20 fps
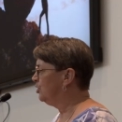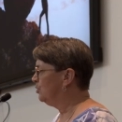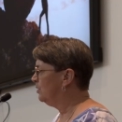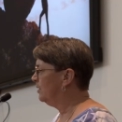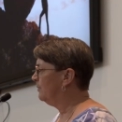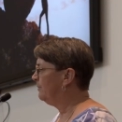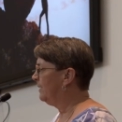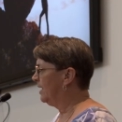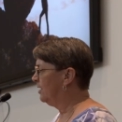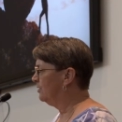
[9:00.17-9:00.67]
you
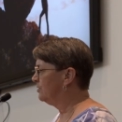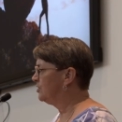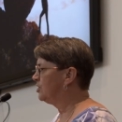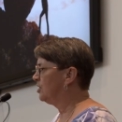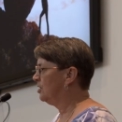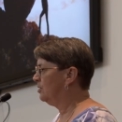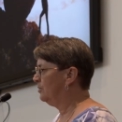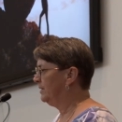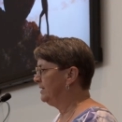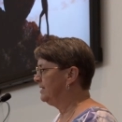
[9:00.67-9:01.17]
about
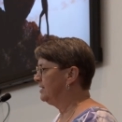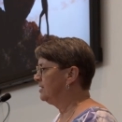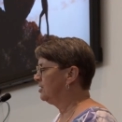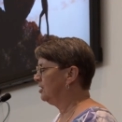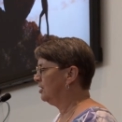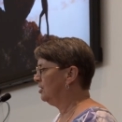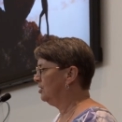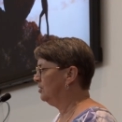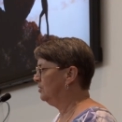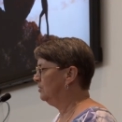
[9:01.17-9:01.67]

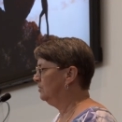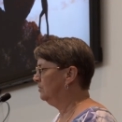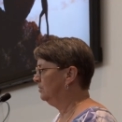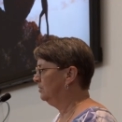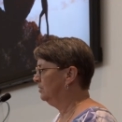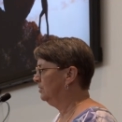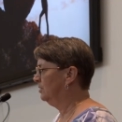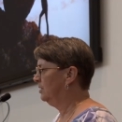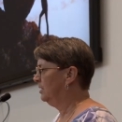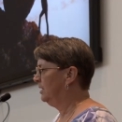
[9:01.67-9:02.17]
so-and-so?
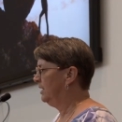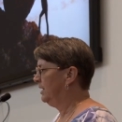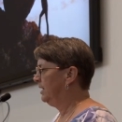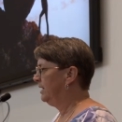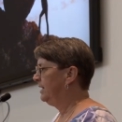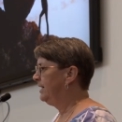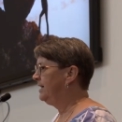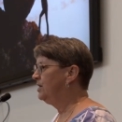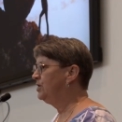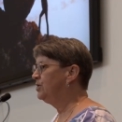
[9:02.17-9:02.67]

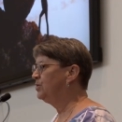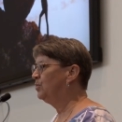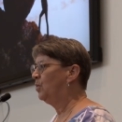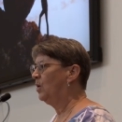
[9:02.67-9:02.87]
His